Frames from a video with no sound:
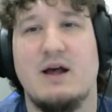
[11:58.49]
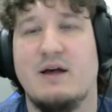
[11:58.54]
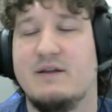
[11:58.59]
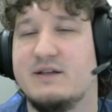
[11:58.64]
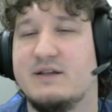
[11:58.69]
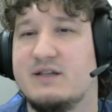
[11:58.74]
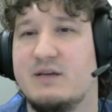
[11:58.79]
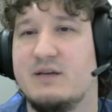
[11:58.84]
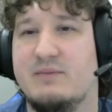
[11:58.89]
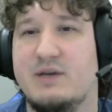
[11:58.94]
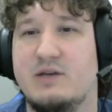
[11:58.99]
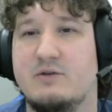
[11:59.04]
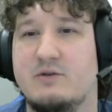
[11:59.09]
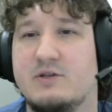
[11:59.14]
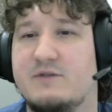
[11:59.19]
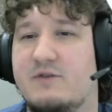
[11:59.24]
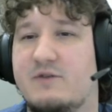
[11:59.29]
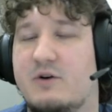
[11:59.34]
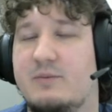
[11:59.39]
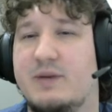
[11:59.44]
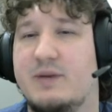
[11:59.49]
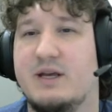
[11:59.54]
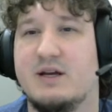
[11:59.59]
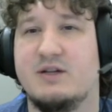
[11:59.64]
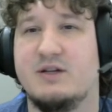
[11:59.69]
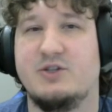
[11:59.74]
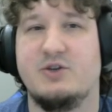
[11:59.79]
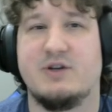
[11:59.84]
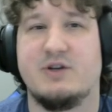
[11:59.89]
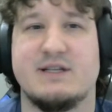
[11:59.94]
this can be useful
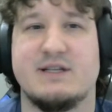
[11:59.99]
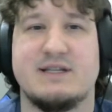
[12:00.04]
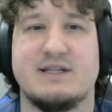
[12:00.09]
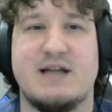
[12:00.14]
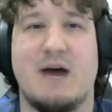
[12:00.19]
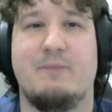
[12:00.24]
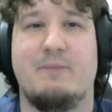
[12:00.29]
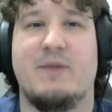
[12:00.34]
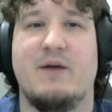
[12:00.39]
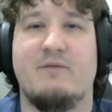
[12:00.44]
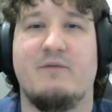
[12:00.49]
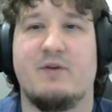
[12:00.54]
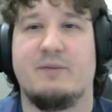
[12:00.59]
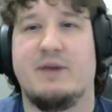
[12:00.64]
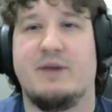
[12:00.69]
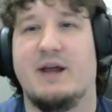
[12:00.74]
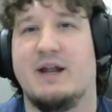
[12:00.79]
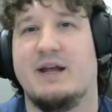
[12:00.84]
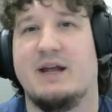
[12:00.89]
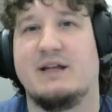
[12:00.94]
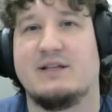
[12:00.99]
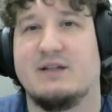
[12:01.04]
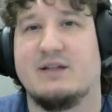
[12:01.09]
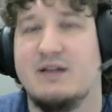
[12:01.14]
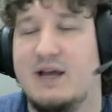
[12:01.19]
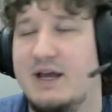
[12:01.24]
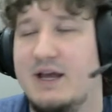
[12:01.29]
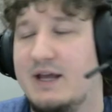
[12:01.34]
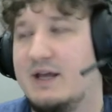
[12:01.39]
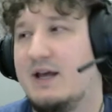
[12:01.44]
because stop them from getting to
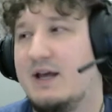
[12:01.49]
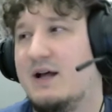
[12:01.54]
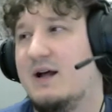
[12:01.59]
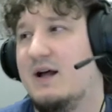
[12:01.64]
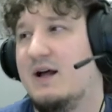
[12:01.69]
like